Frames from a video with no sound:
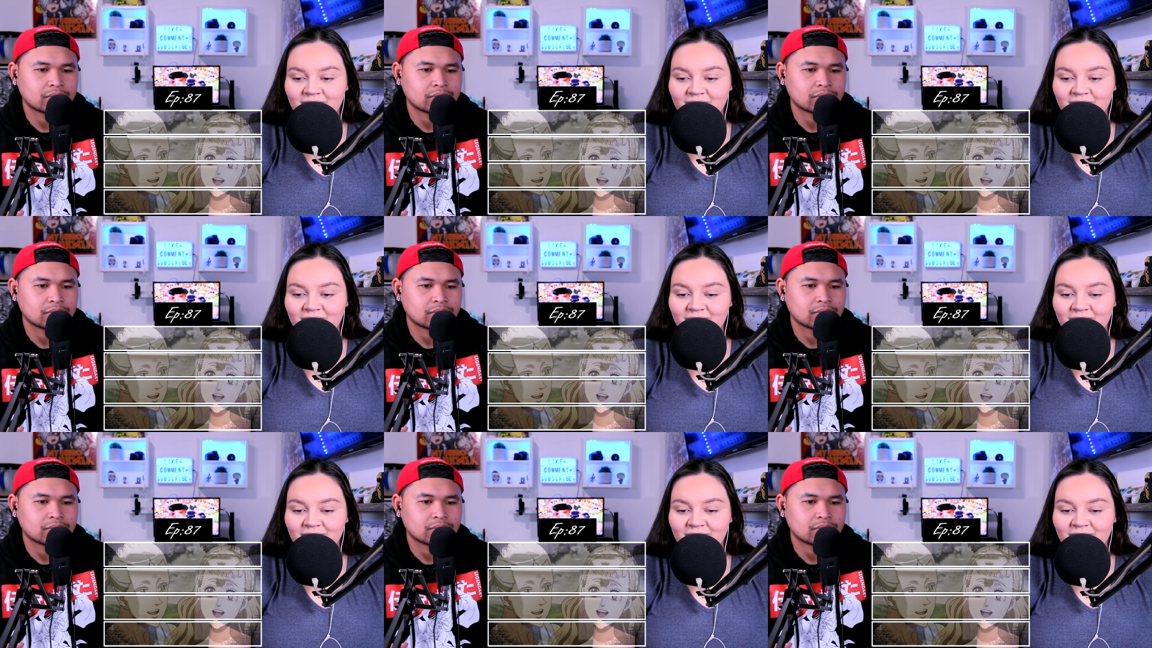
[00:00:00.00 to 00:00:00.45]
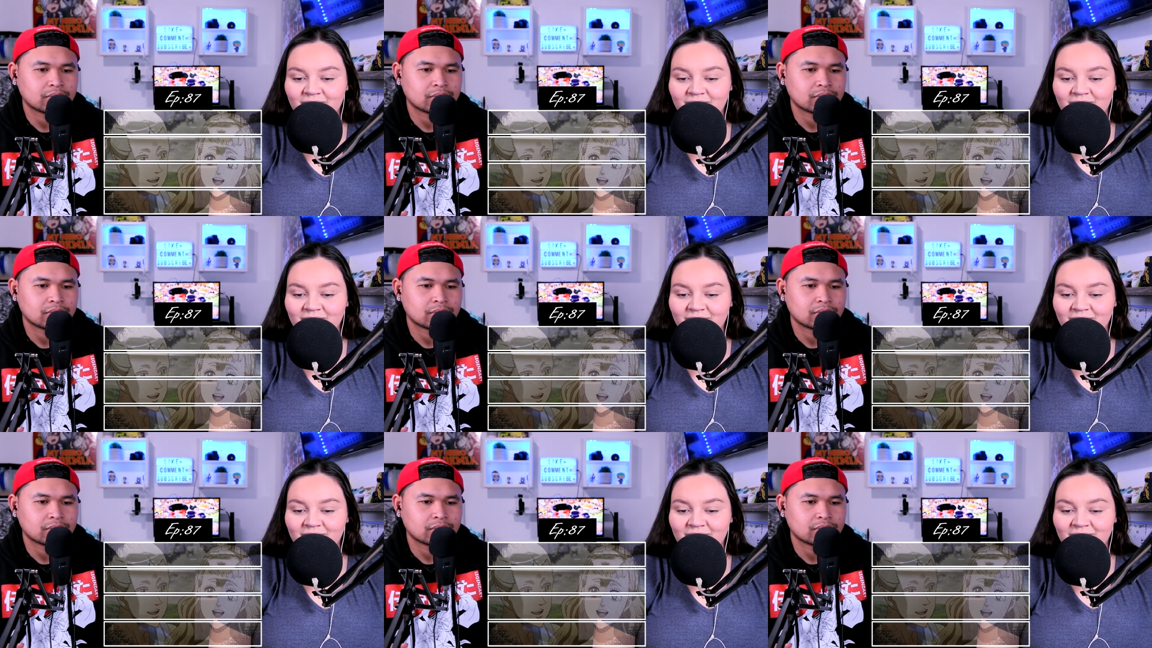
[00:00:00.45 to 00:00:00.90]

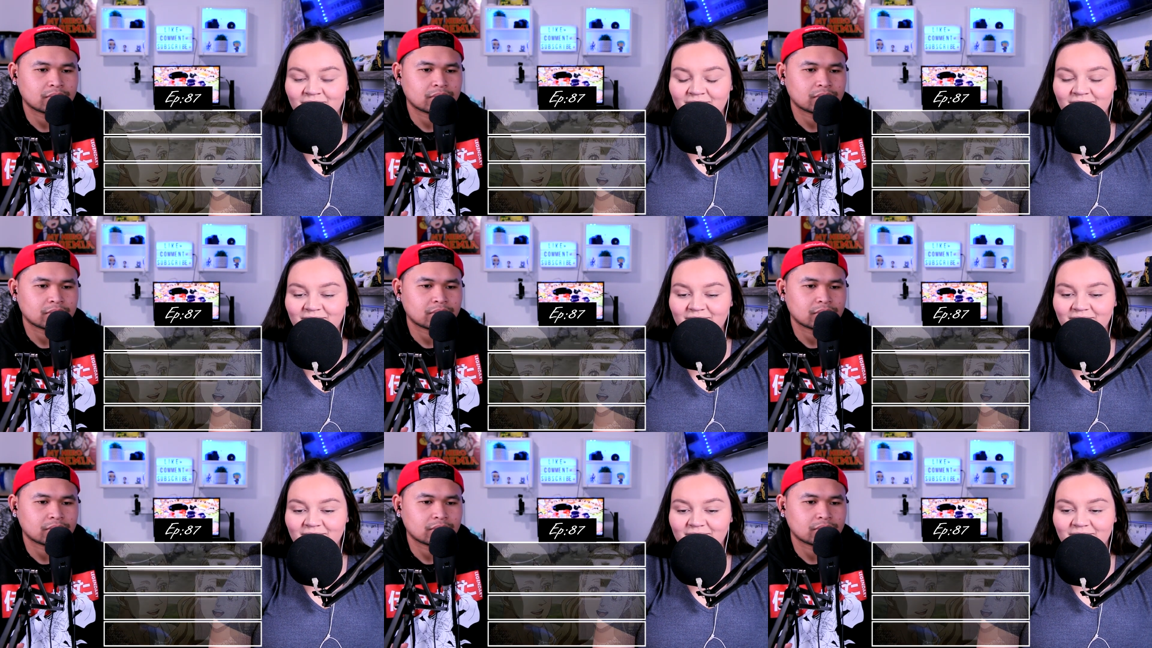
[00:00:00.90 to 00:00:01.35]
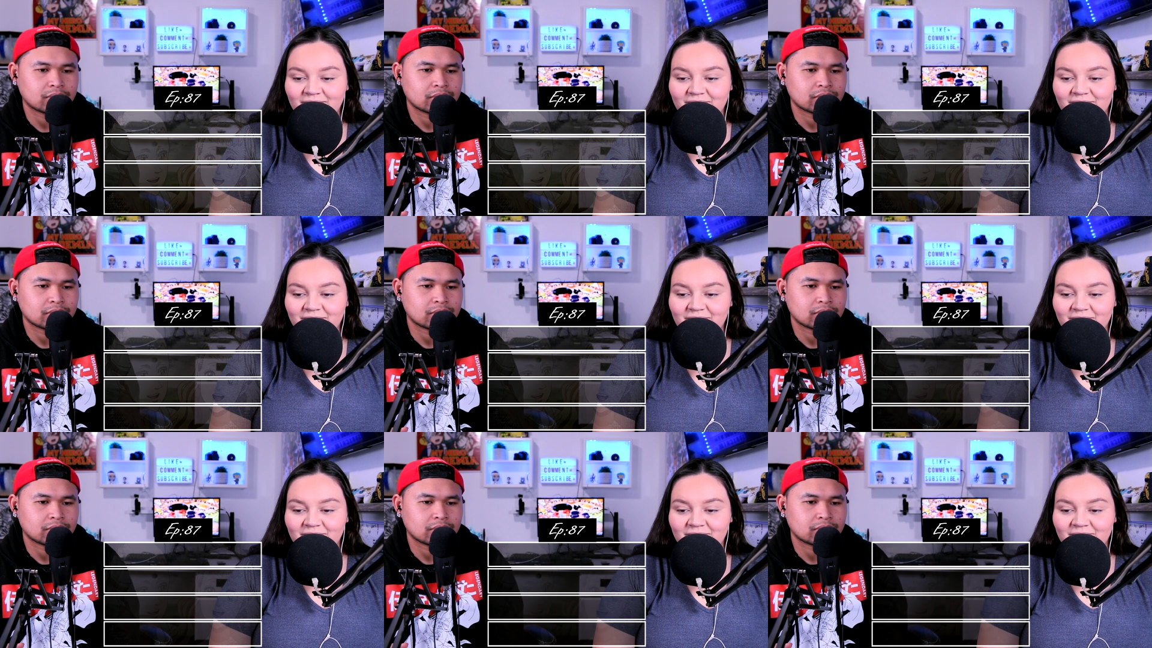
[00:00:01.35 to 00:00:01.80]

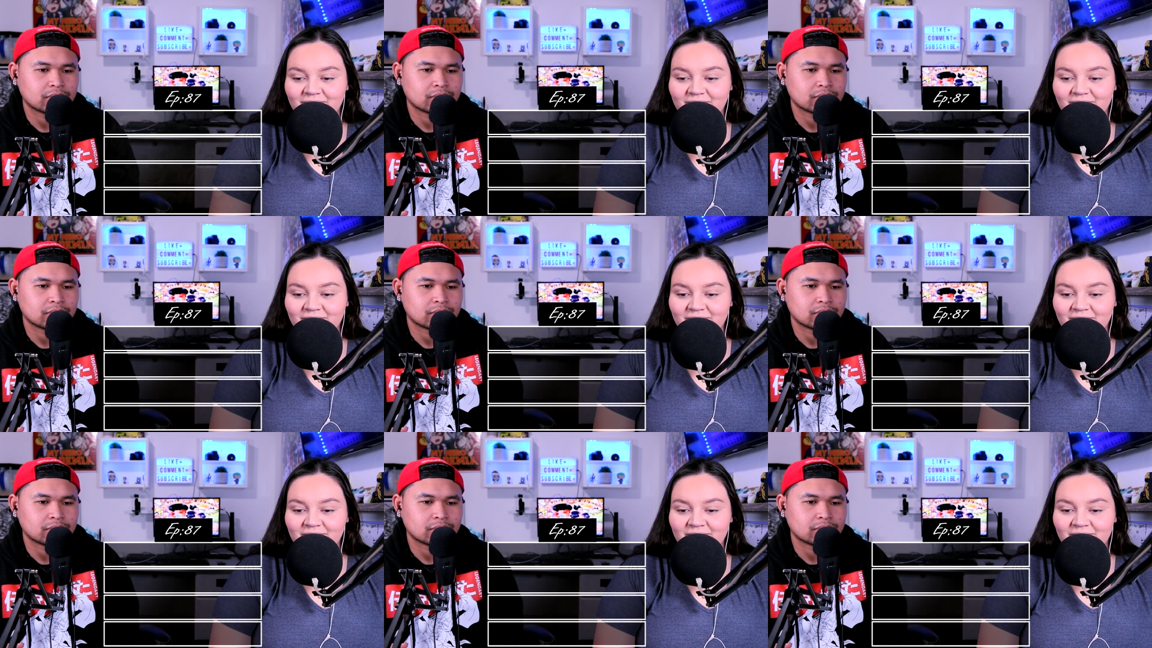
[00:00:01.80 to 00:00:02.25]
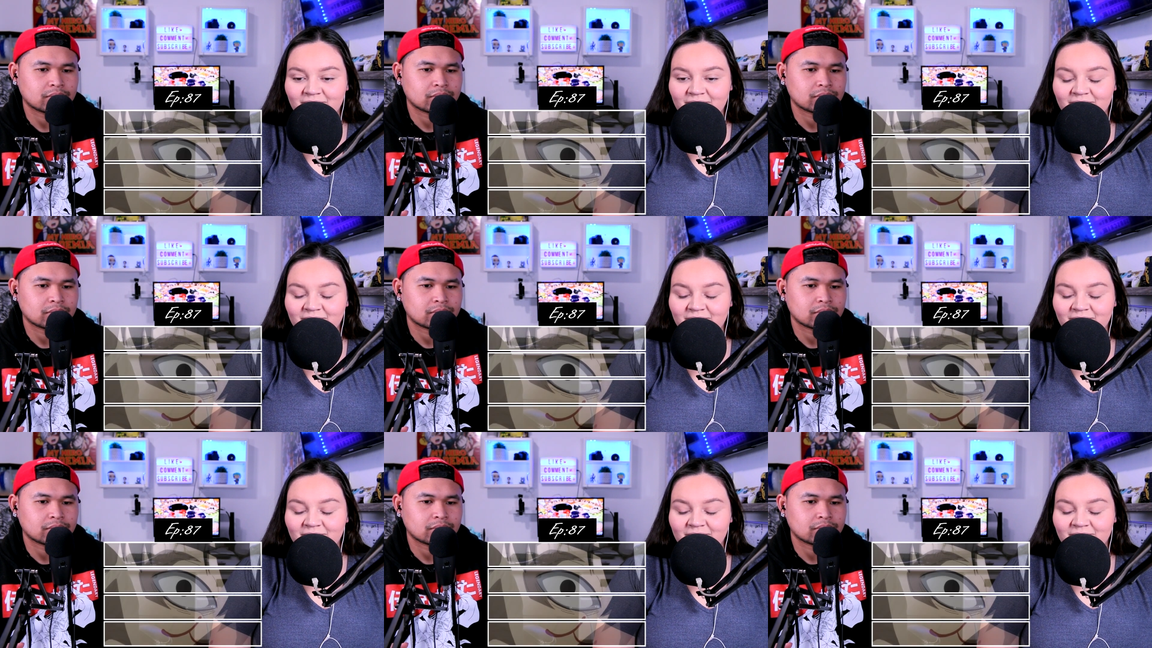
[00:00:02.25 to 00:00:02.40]
(no one is talking)